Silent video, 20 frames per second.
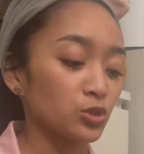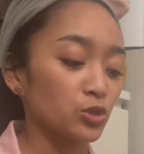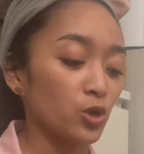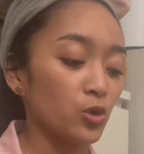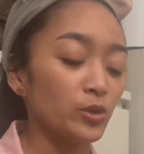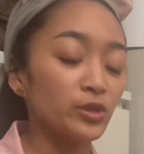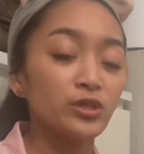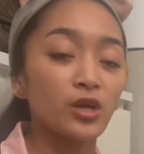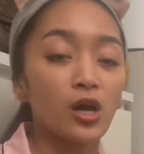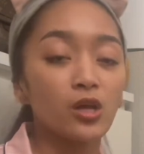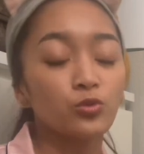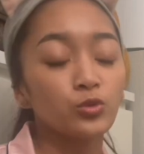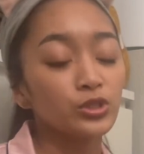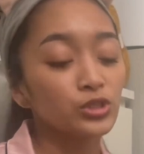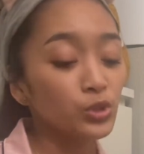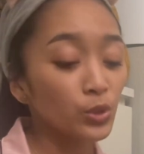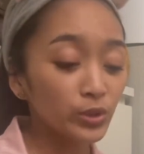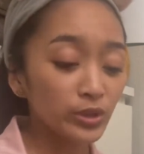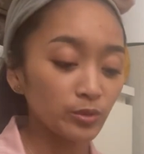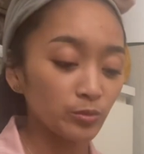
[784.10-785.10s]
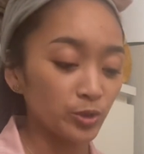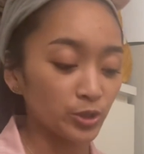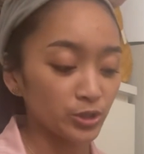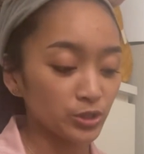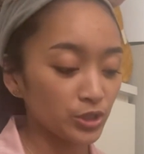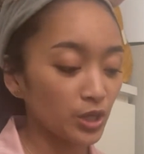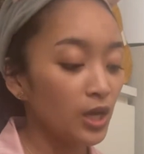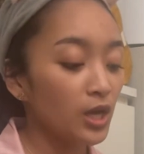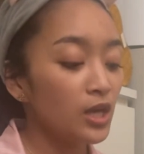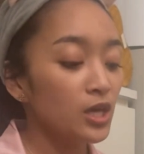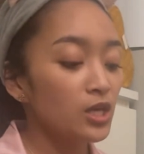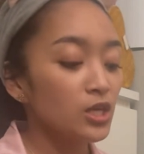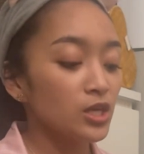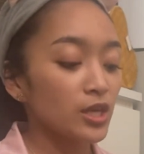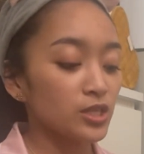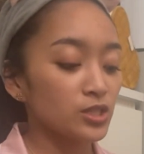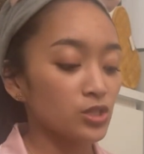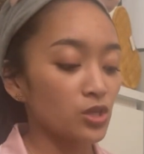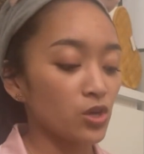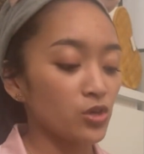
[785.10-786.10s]
going on with Tory Burch.
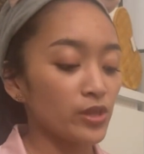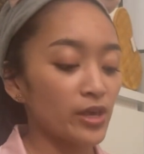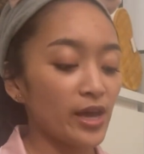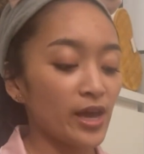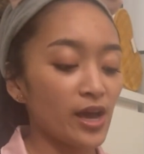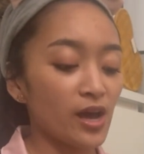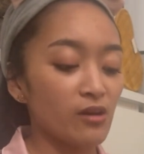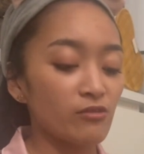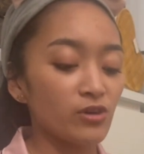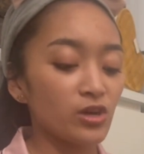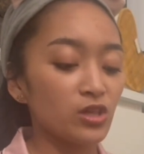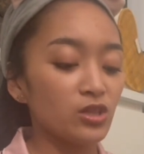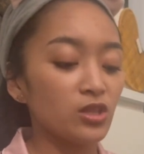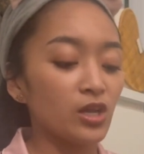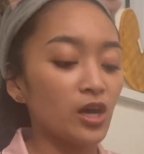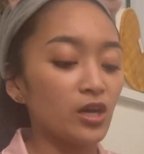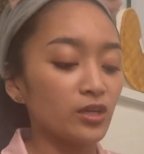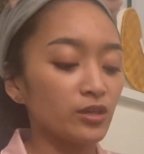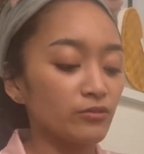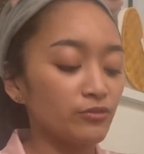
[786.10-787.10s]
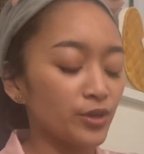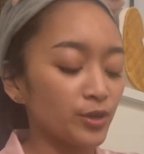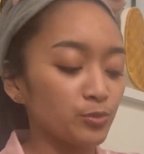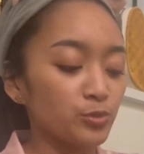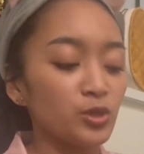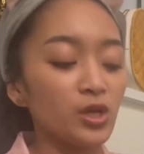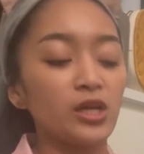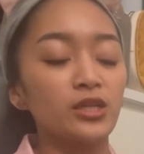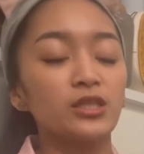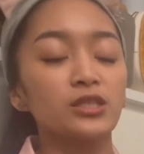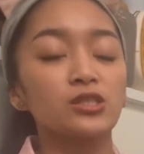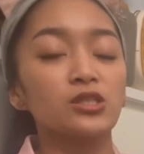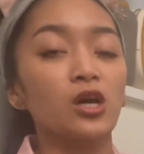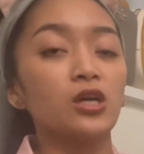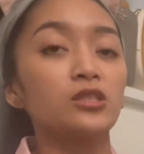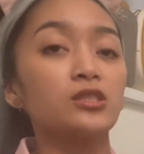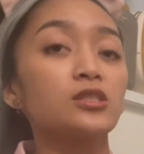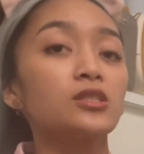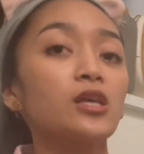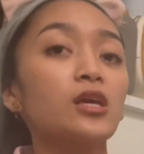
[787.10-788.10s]
So they have a lot of their products
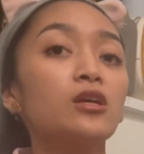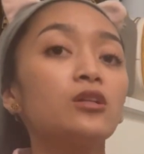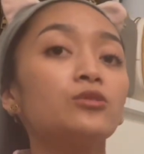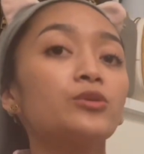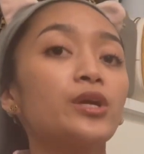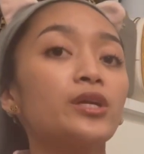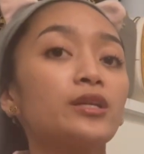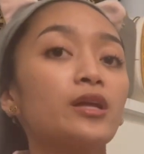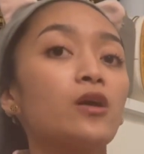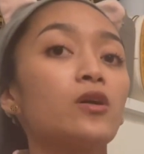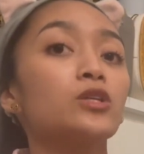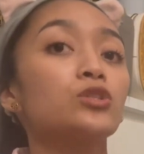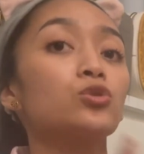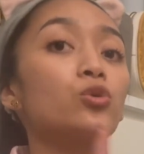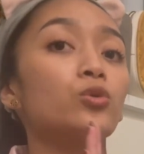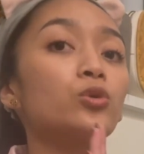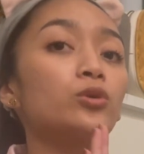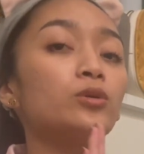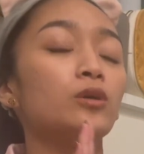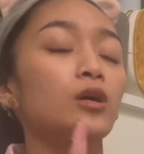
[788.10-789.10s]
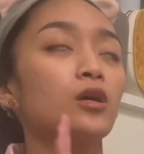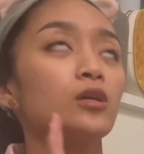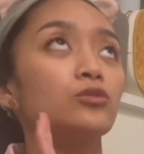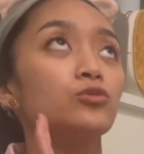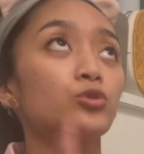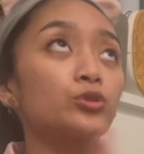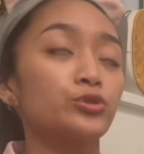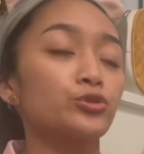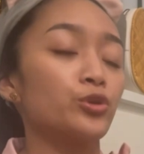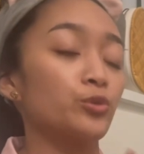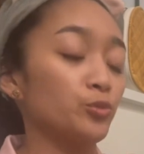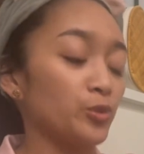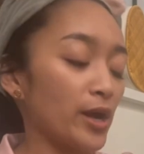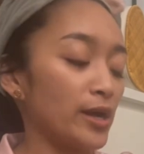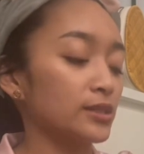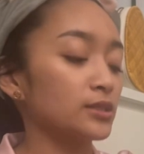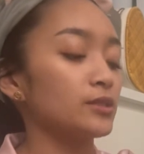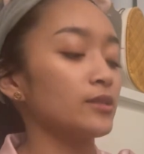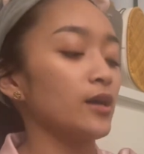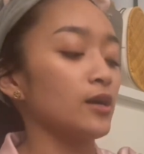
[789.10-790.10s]
on sale right now at, at
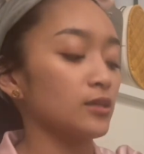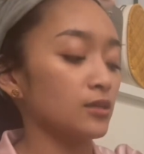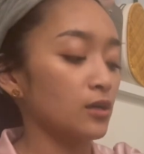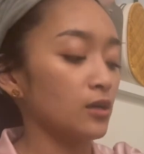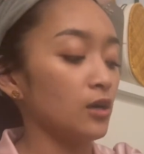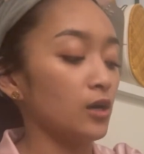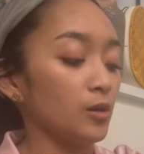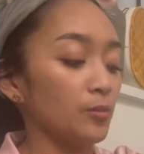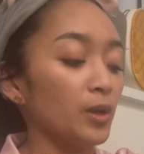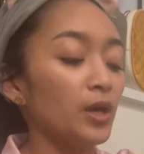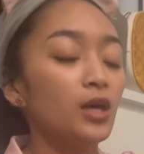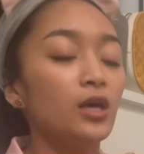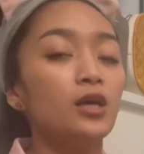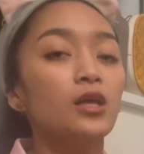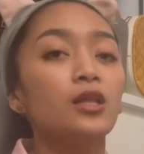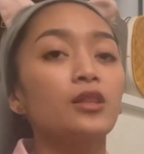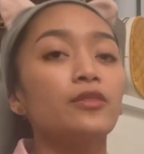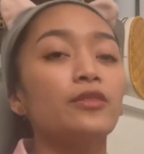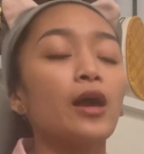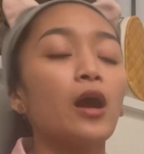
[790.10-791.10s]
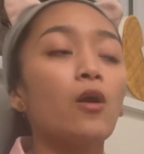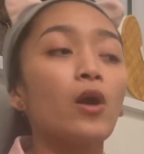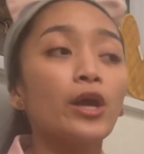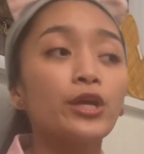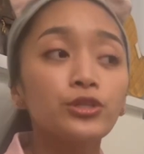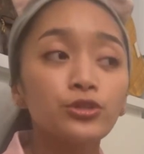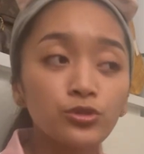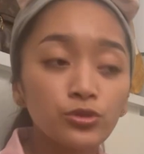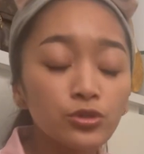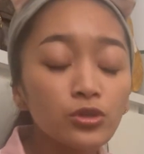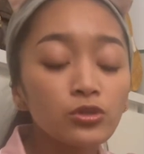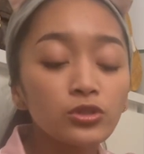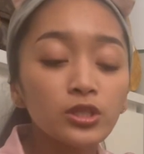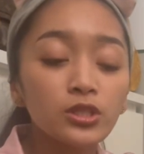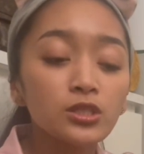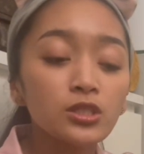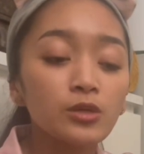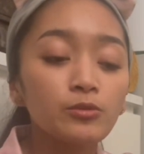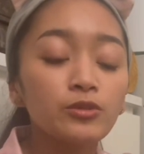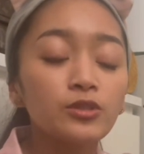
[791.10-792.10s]
NordstromRack.com. Now, I do know
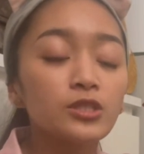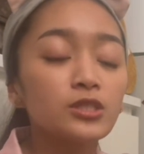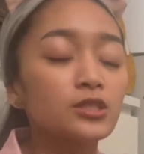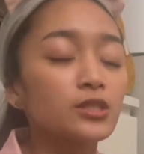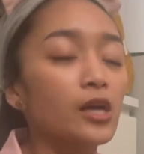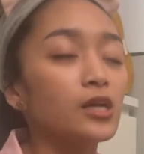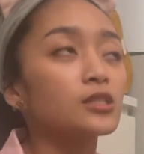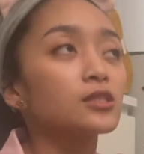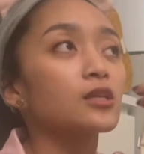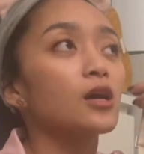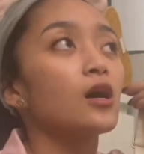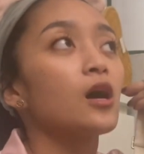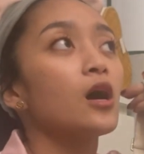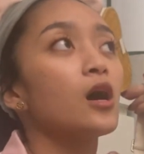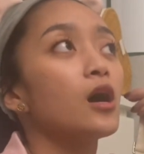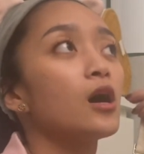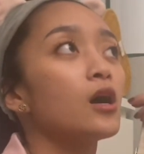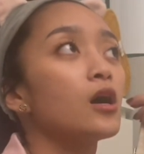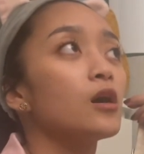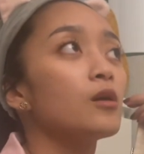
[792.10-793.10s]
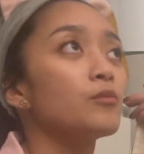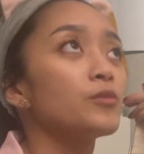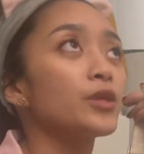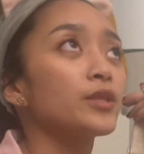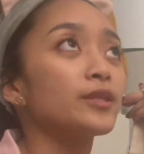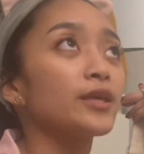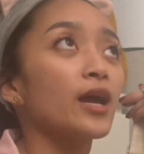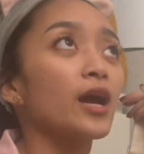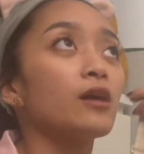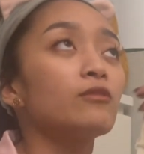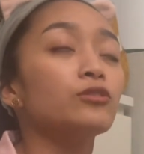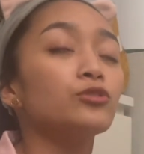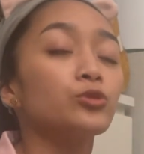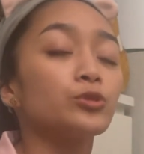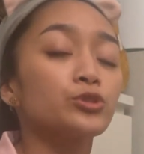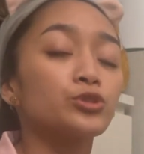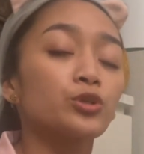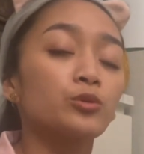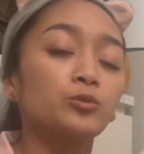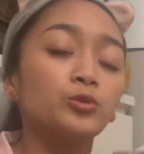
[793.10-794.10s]
that some of the styles um, that they have on
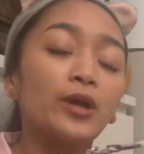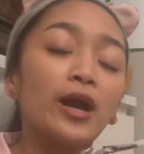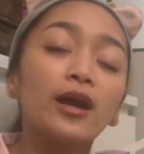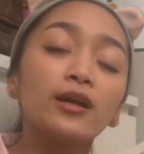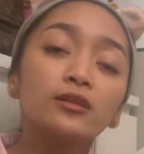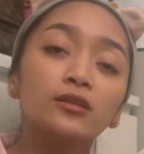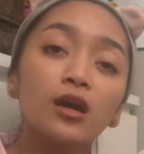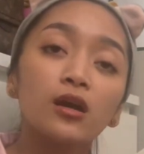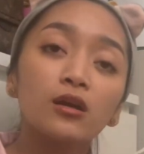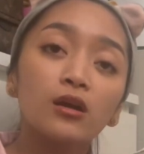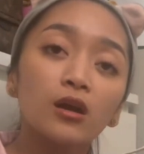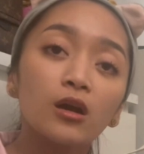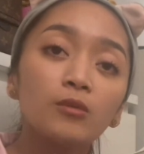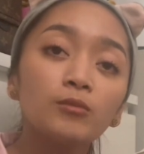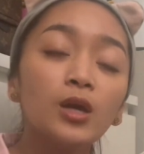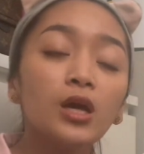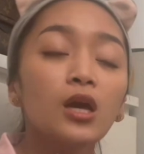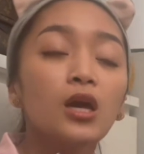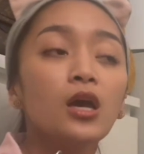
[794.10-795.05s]
NordstromRack.com